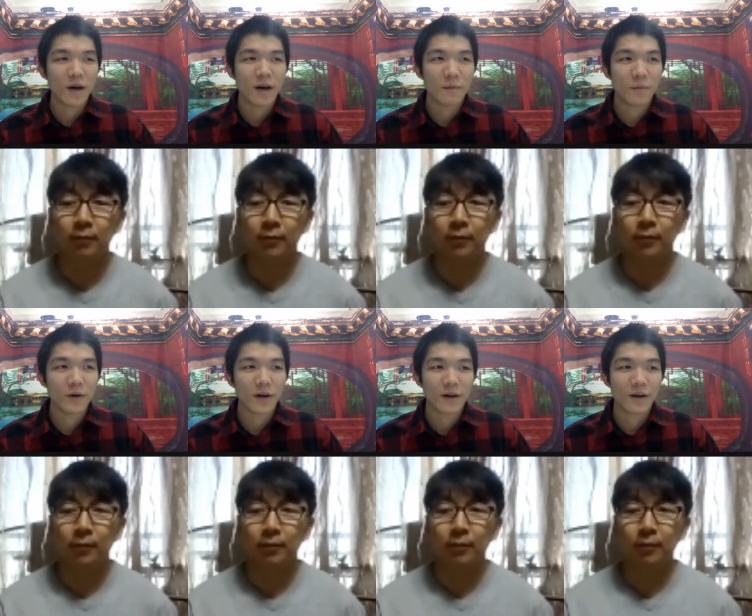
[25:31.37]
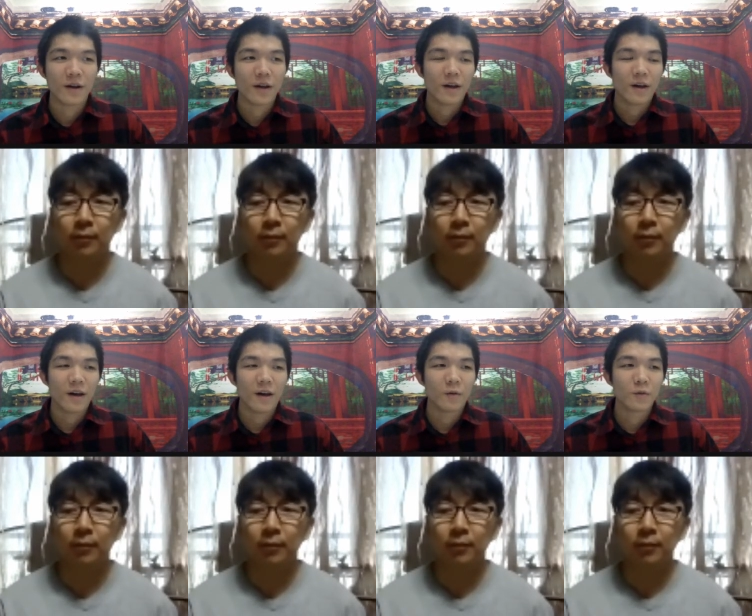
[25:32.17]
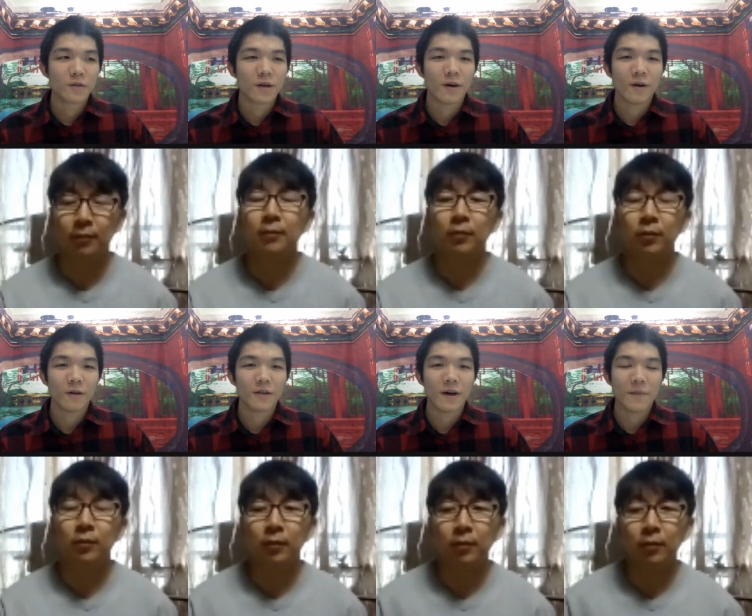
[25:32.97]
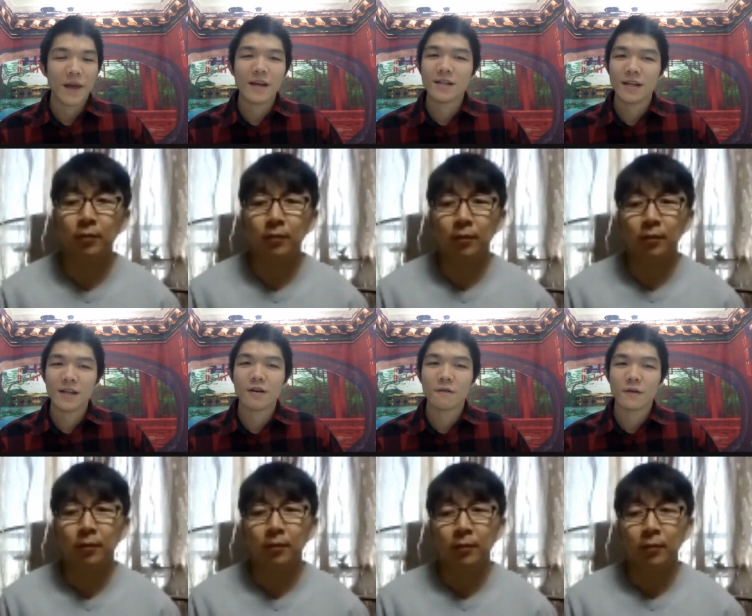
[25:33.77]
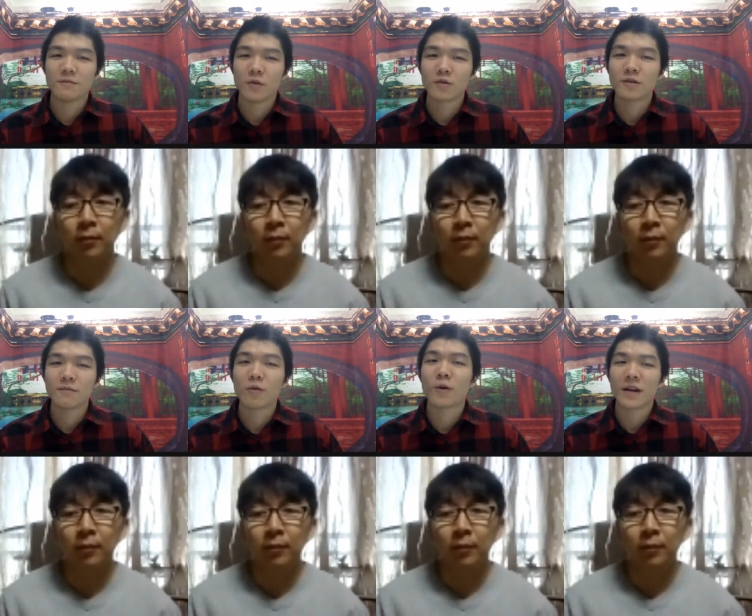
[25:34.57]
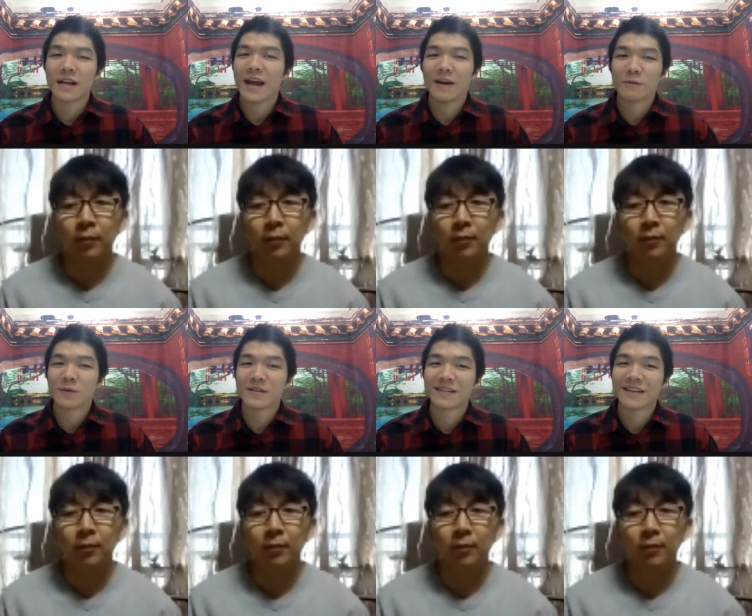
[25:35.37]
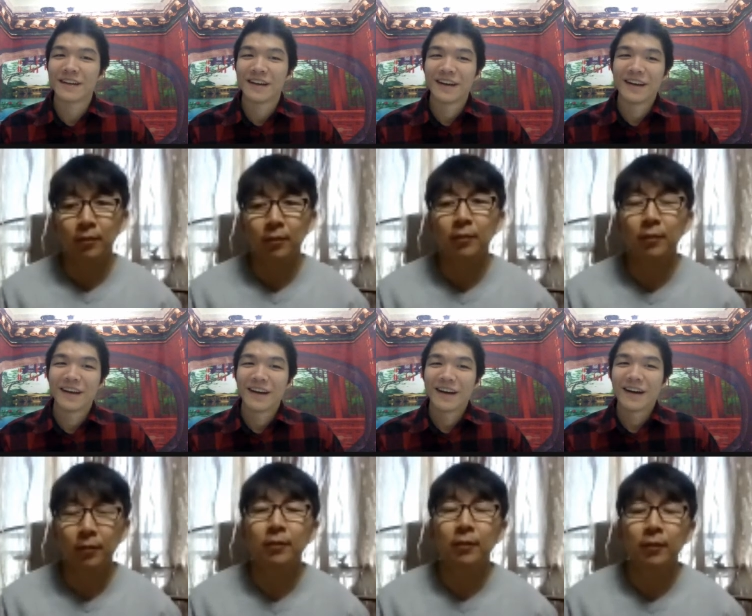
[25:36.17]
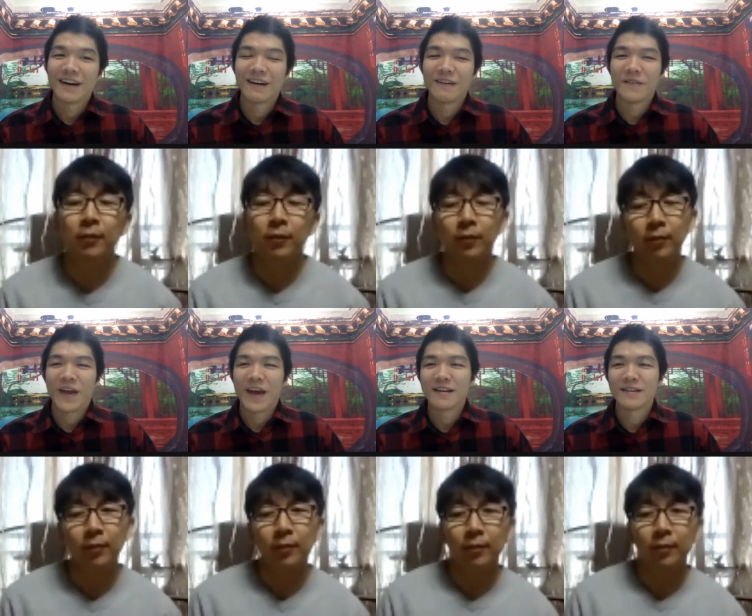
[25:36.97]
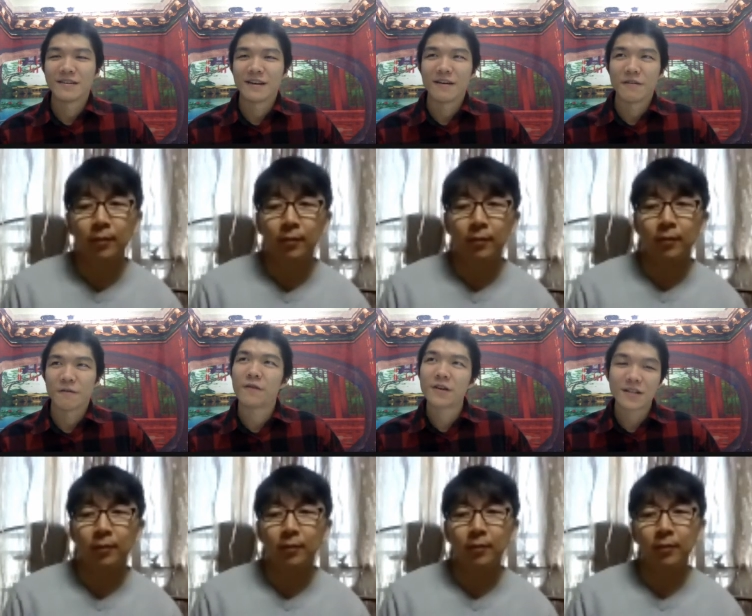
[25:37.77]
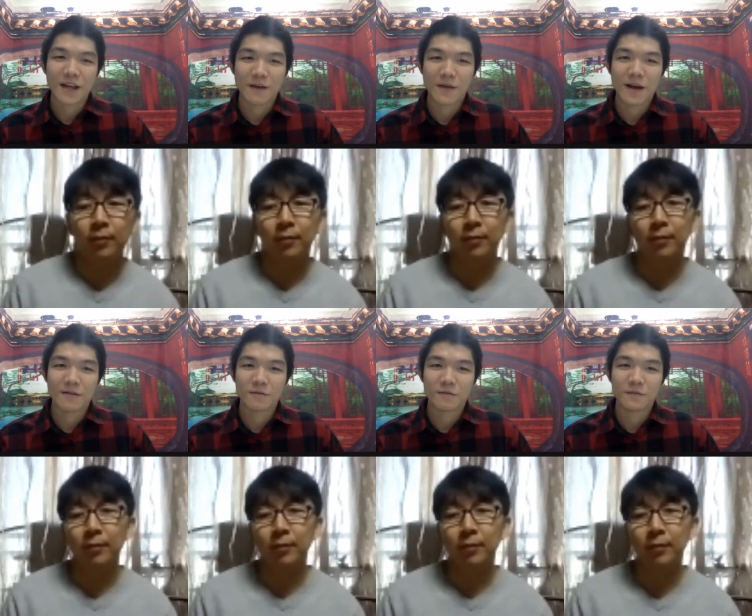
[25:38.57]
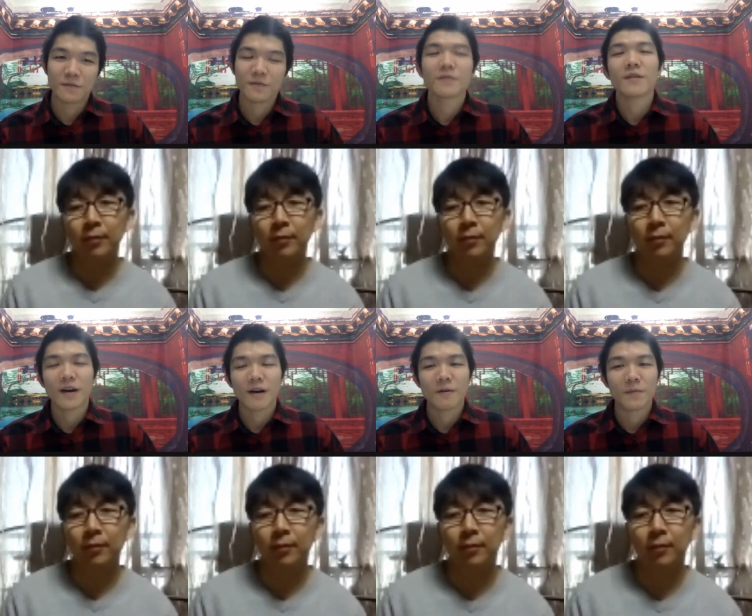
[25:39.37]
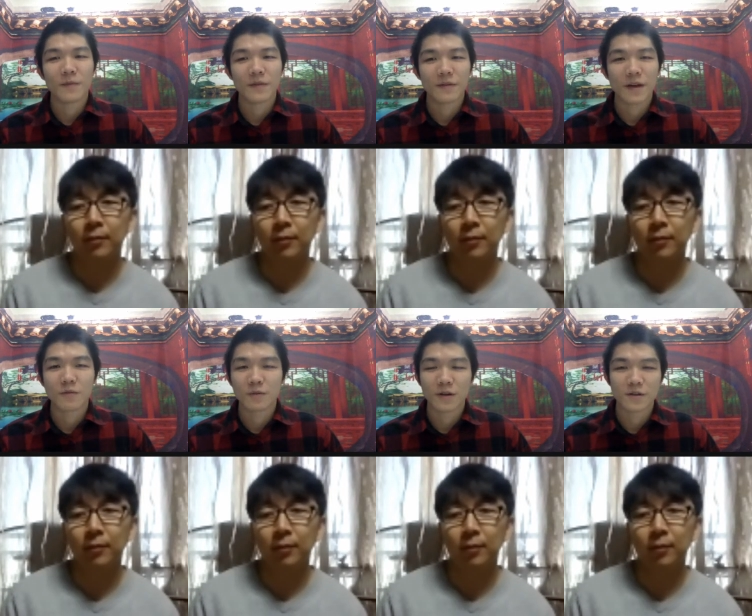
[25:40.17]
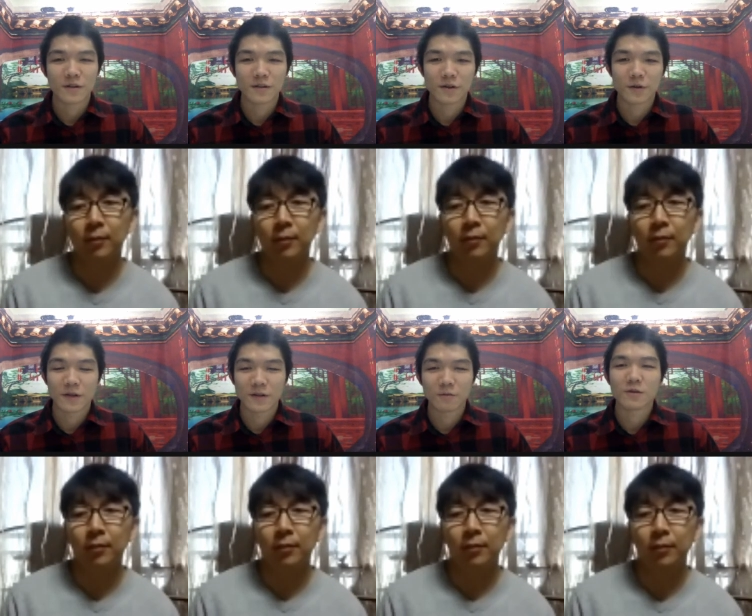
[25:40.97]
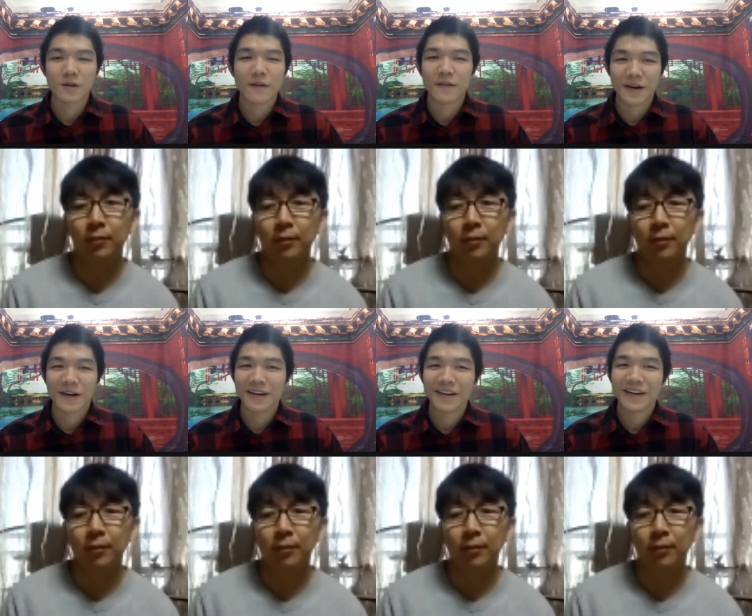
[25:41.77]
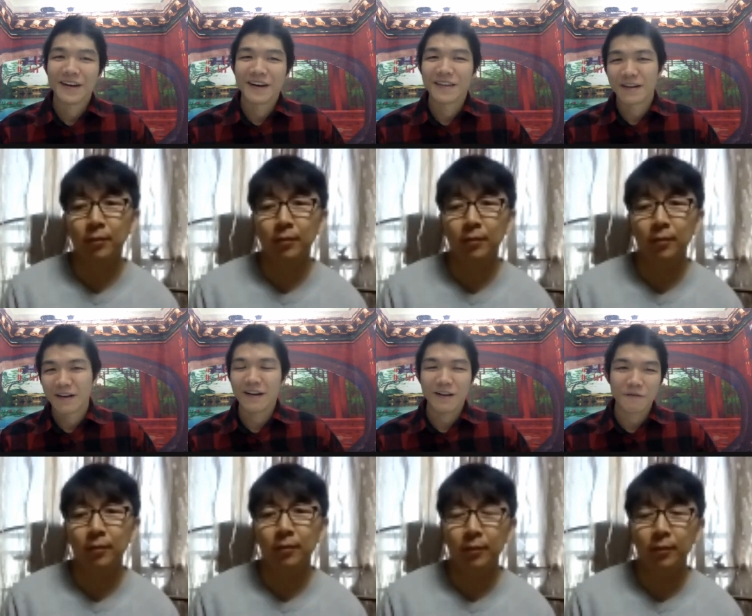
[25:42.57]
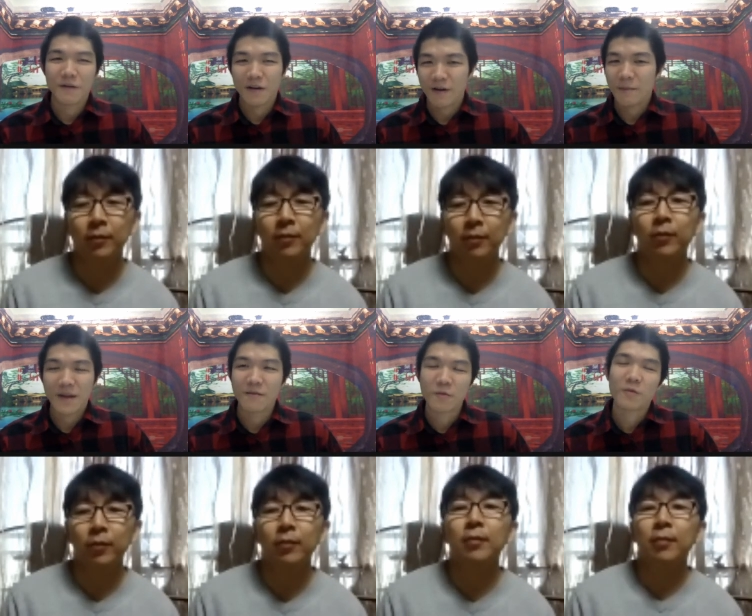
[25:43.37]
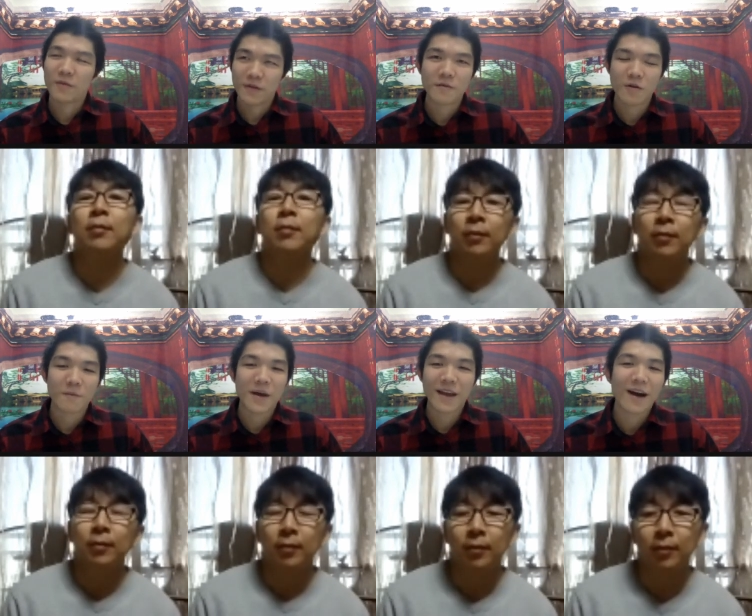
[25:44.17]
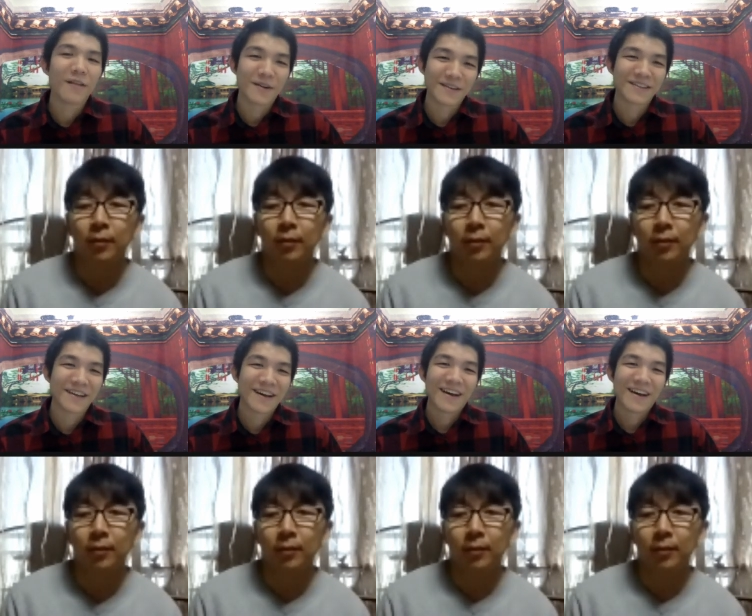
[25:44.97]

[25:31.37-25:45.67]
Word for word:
Speaker 1: uh, book. Uh, it was called um, eighteen of His Most Important Games. Mm-hmm. um, and uh, the first game that um, that Mulashi showed us was on there, and then uh, many, well, there, there were many others.